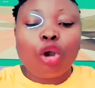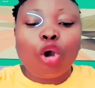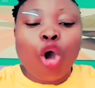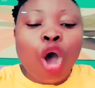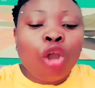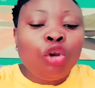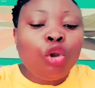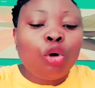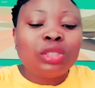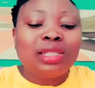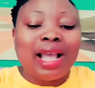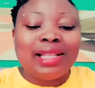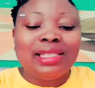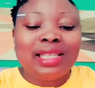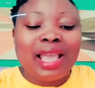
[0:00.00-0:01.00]
God knows
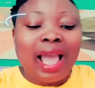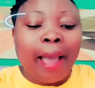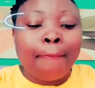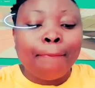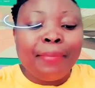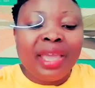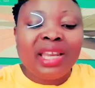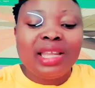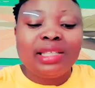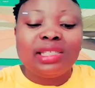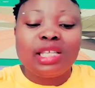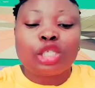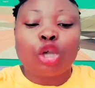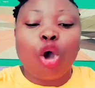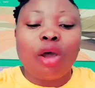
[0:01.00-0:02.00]
that there are many
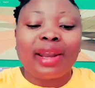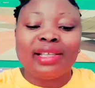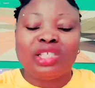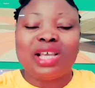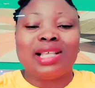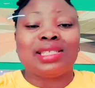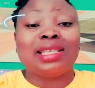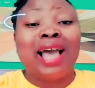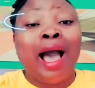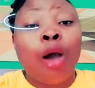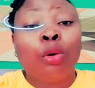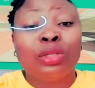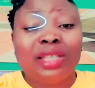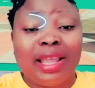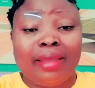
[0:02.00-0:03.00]
discouragers
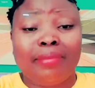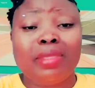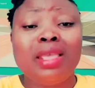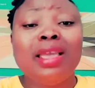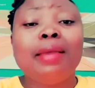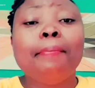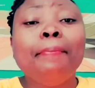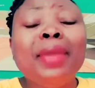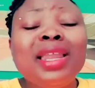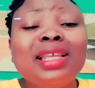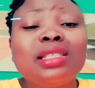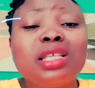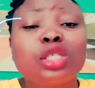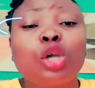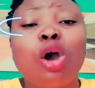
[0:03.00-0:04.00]
out there.
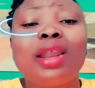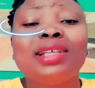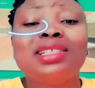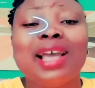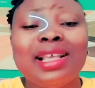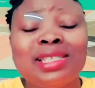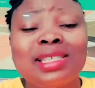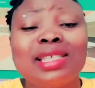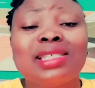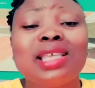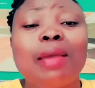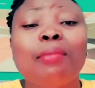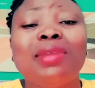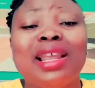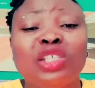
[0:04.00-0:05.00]
Many discouragers.
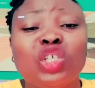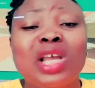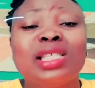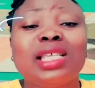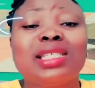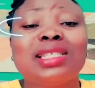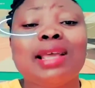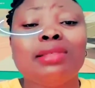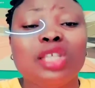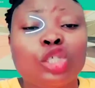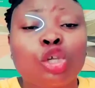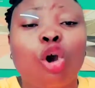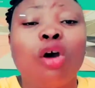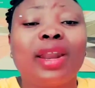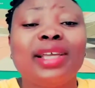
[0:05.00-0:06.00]
Nigeria system
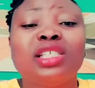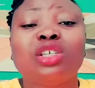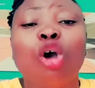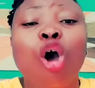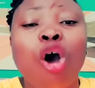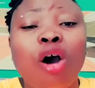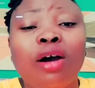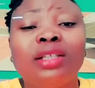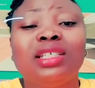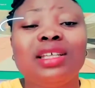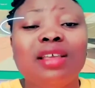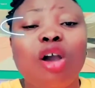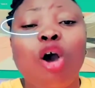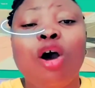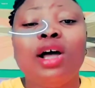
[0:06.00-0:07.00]
discourage all
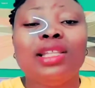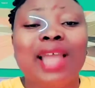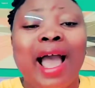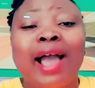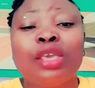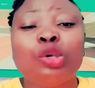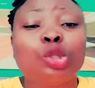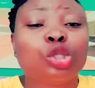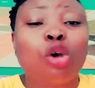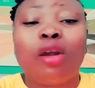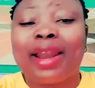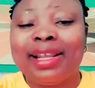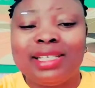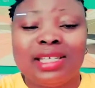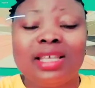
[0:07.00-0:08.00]
our youth
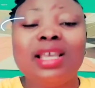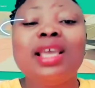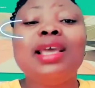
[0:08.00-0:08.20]
already.